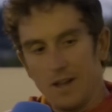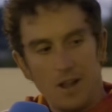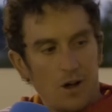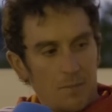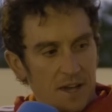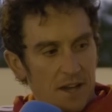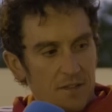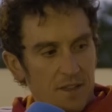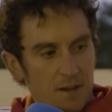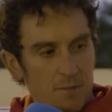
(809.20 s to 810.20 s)
a lot, mate. I
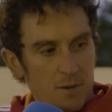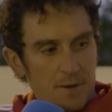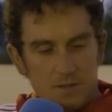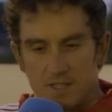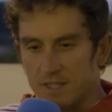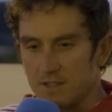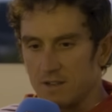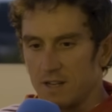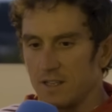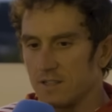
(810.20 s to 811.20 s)
think I'm on about 6
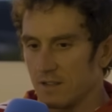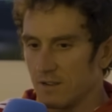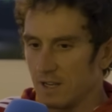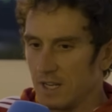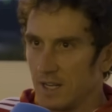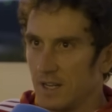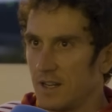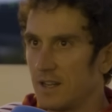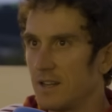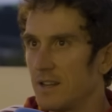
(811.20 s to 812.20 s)
already,
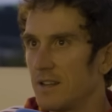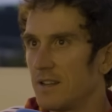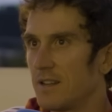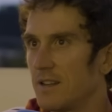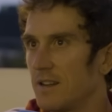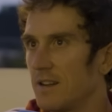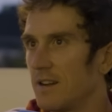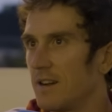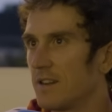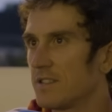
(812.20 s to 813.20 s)
so
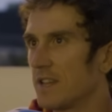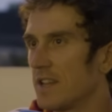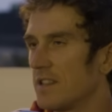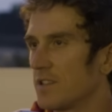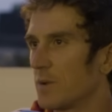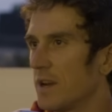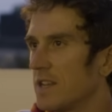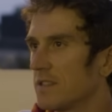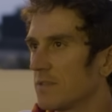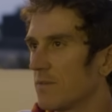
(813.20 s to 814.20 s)
I'd say in the
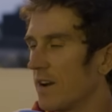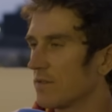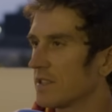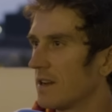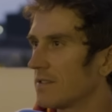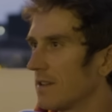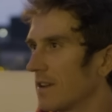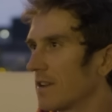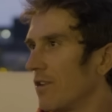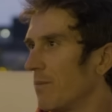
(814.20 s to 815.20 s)
20s, without sounding
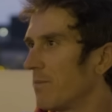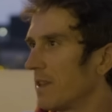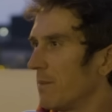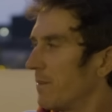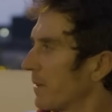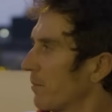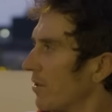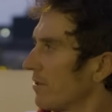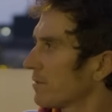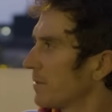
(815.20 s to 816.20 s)
like all Billy Big
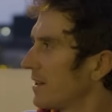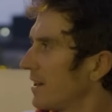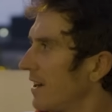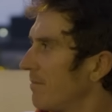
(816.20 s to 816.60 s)
Balls, but